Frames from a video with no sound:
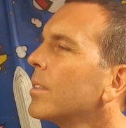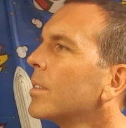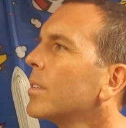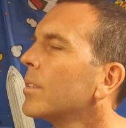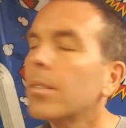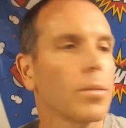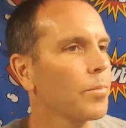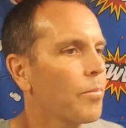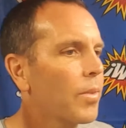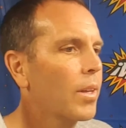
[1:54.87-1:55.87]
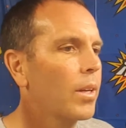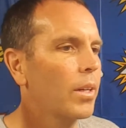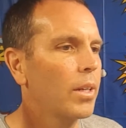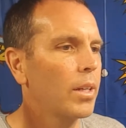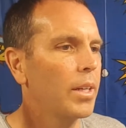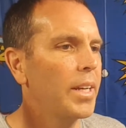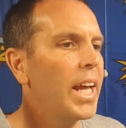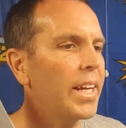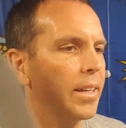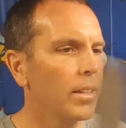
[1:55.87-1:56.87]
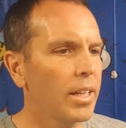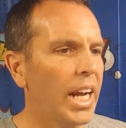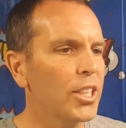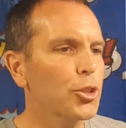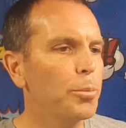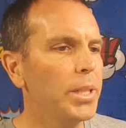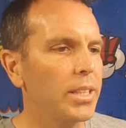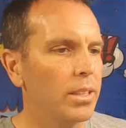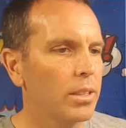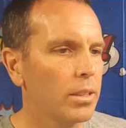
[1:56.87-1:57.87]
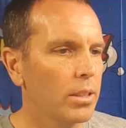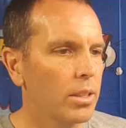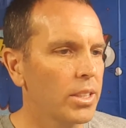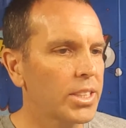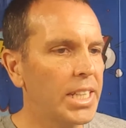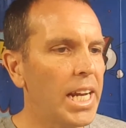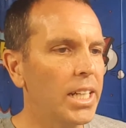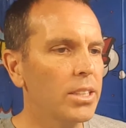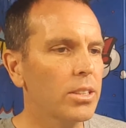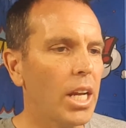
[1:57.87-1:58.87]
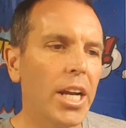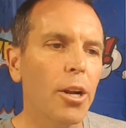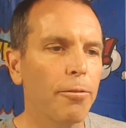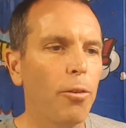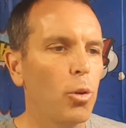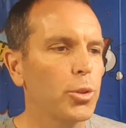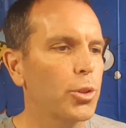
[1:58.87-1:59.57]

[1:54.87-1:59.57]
Who's there? Nay, answer me. Stand and unfold